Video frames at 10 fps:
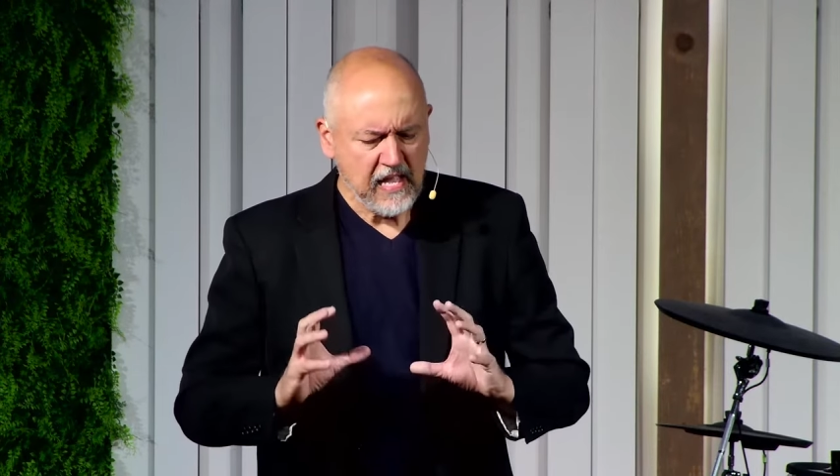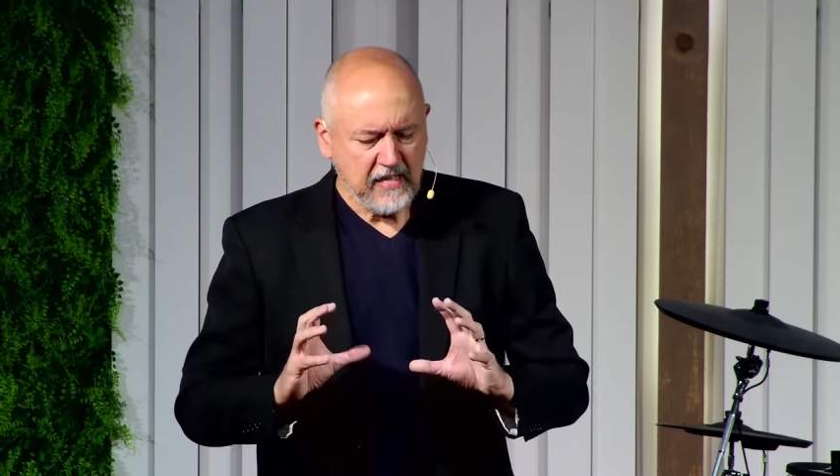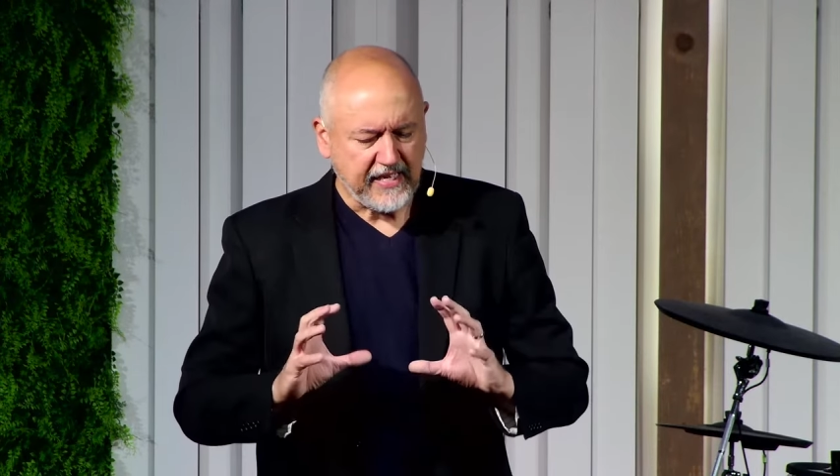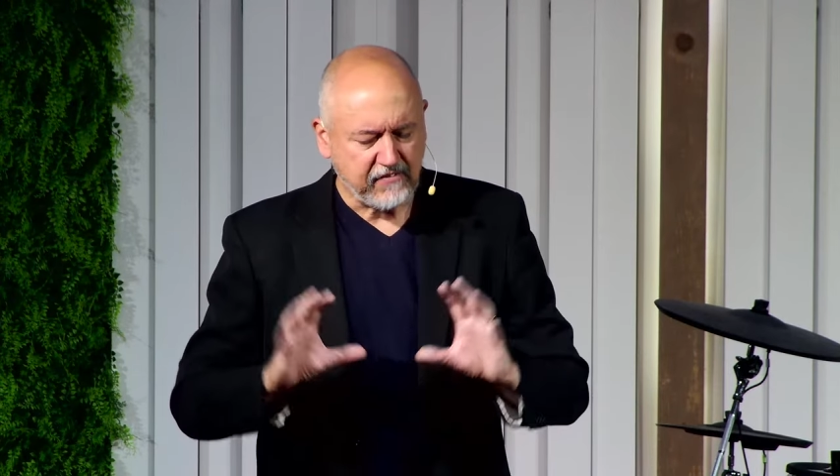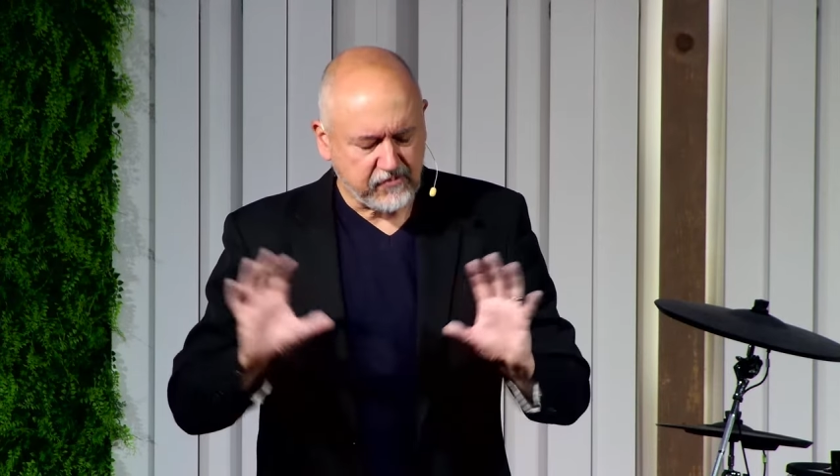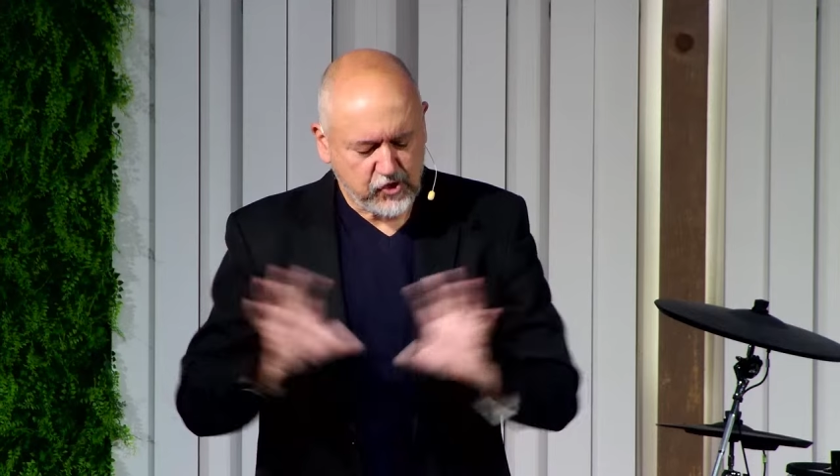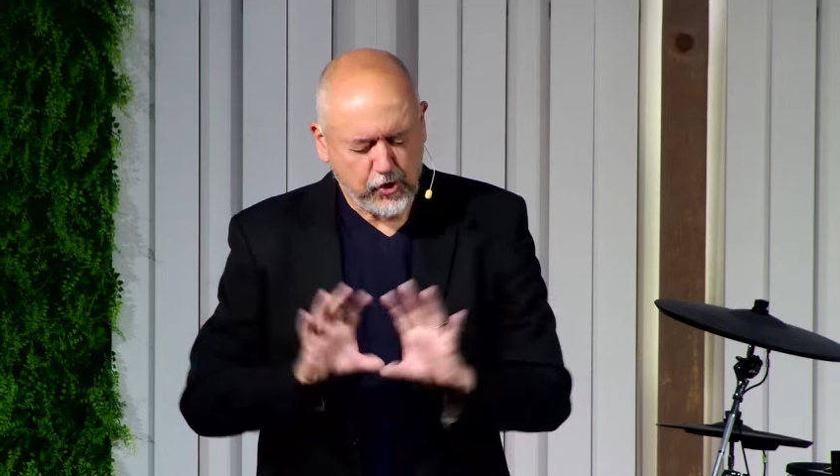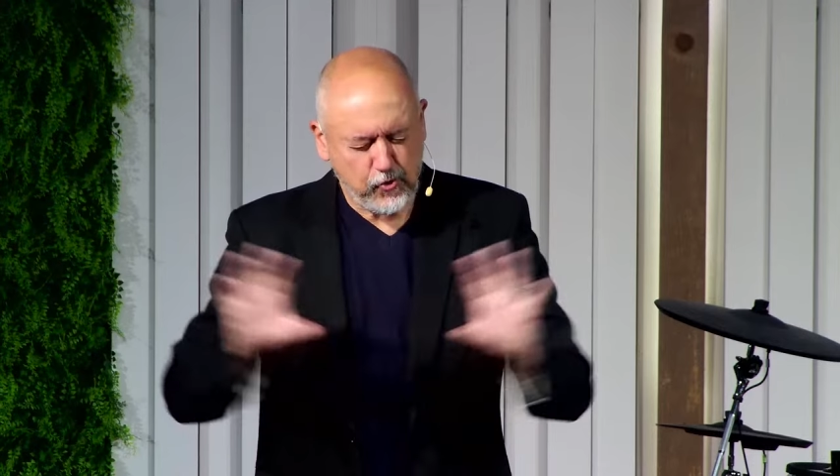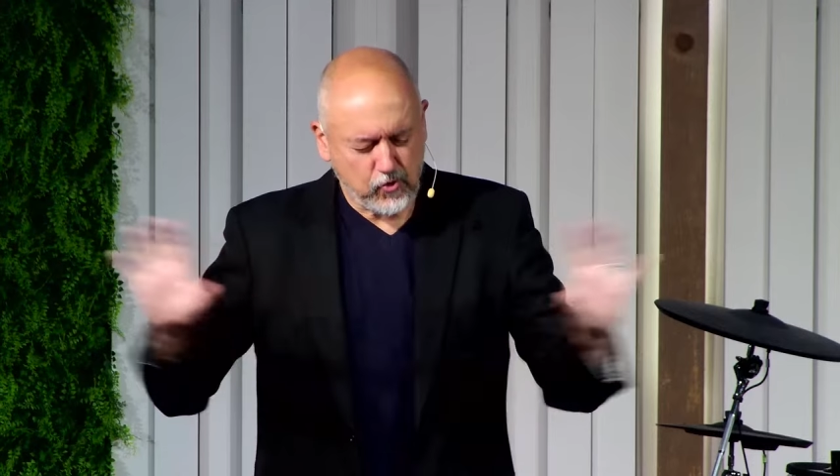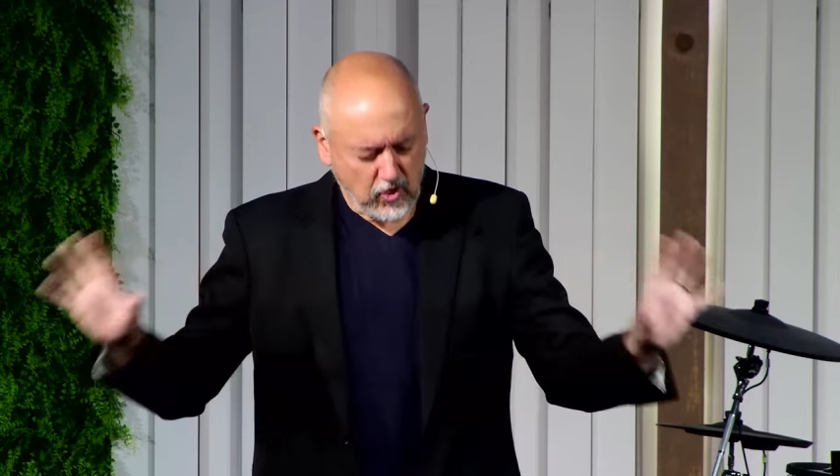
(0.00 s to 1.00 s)
Give
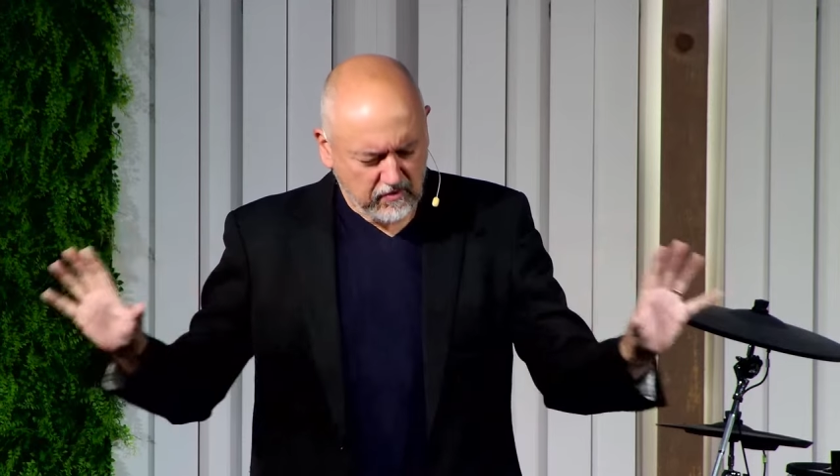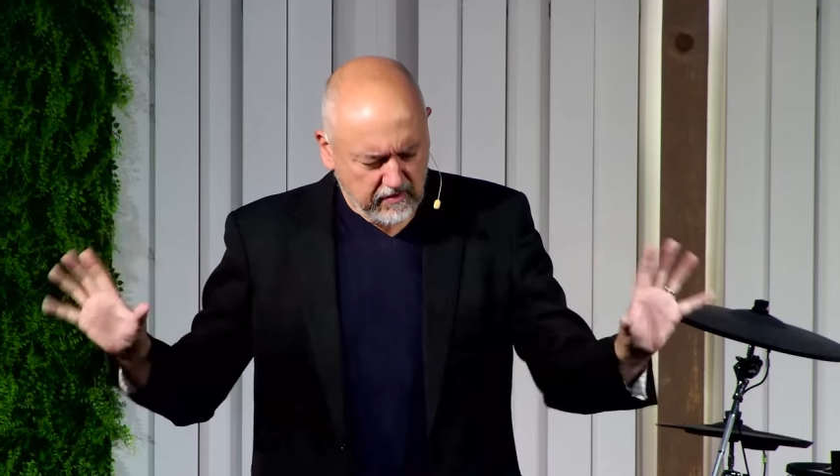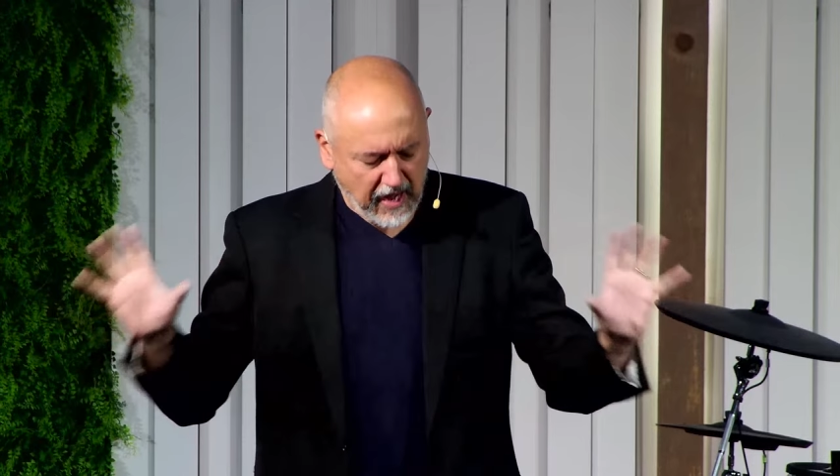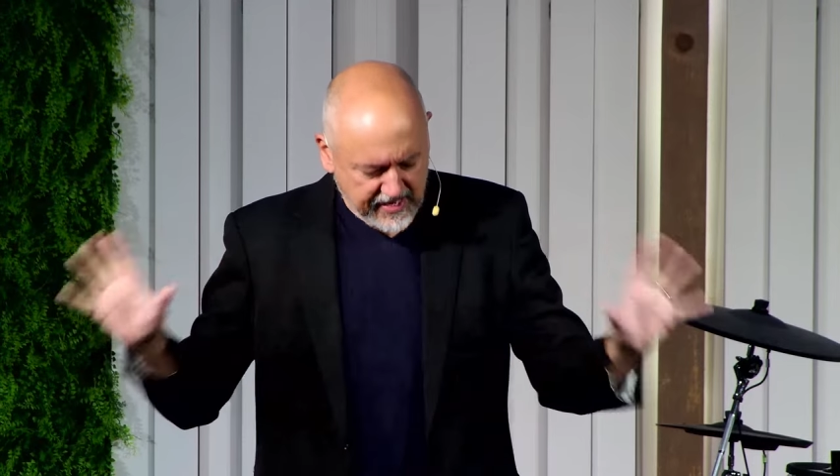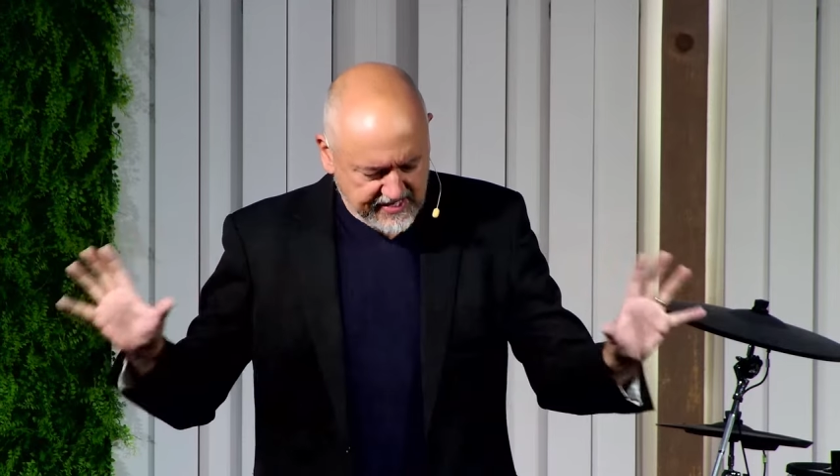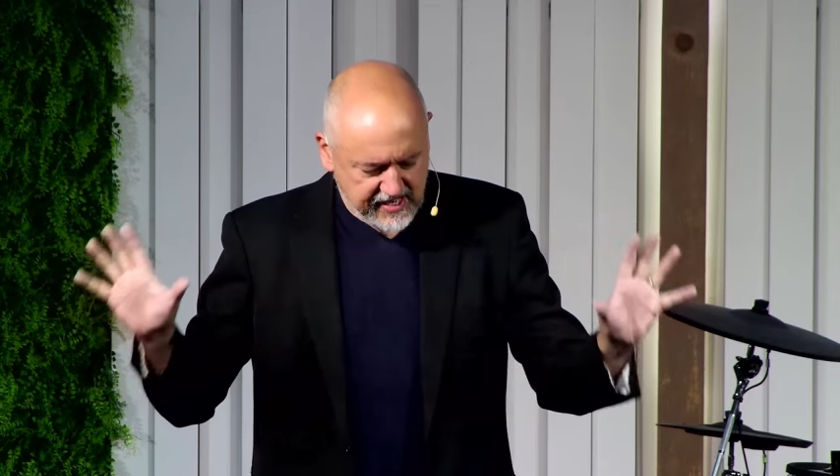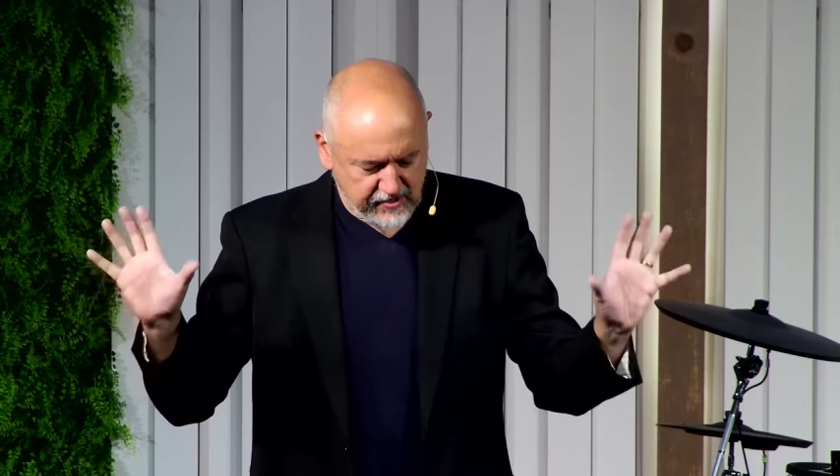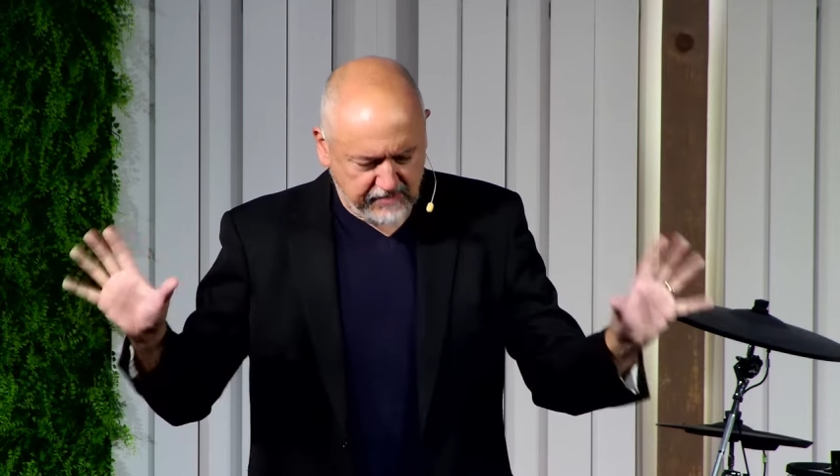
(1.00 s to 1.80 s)
two ideas